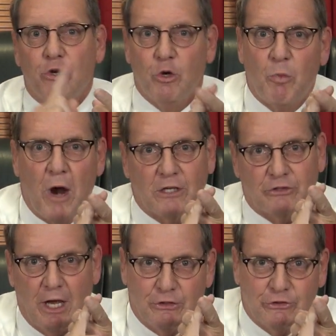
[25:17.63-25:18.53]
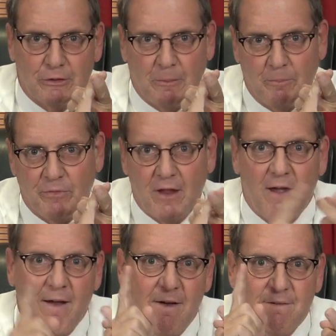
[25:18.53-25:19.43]
Due process,
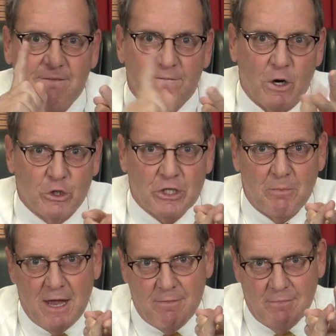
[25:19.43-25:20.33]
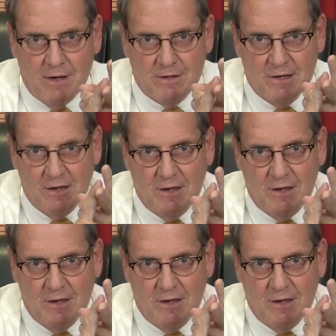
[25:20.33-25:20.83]
First Amendment,